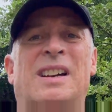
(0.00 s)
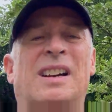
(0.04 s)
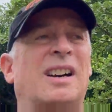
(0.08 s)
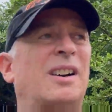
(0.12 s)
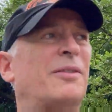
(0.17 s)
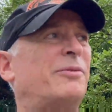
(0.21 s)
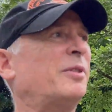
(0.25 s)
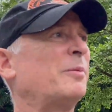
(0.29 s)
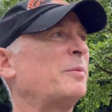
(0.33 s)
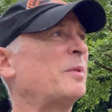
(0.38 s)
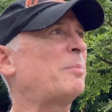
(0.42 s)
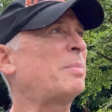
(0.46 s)

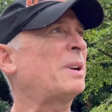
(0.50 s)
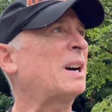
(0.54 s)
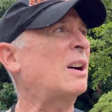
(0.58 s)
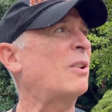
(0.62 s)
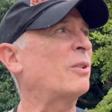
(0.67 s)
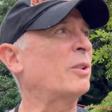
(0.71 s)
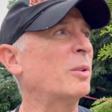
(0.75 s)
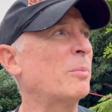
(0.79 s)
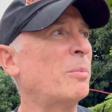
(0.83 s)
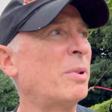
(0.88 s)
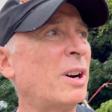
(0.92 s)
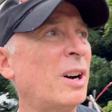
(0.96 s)
From the
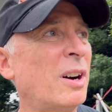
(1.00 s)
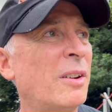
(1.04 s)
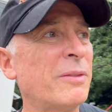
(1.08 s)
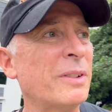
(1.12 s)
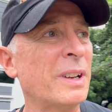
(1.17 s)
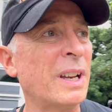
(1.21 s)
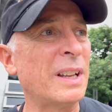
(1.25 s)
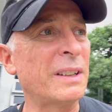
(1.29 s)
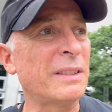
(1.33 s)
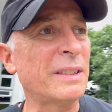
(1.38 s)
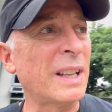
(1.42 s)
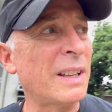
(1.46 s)
power above,
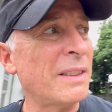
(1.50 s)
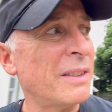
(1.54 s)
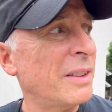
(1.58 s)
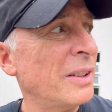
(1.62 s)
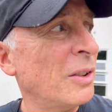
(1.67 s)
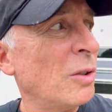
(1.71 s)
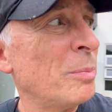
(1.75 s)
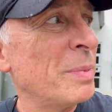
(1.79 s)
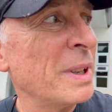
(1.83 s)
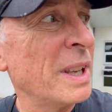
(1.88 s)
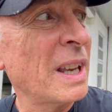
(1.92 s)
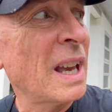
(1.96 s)
and then
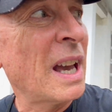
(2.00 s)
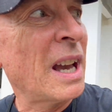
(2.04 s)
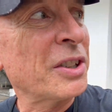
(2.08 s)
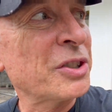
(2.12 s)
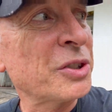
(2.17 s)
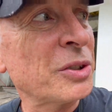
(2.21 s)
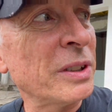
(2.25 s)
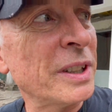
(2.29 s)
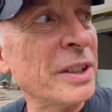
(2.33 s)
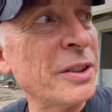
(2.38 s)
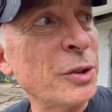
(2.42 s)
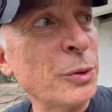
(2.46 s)
there'll be
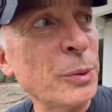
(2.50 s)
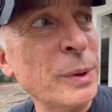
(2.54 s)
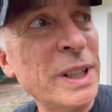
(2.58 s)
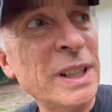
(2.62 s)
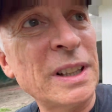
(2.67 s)
actually 3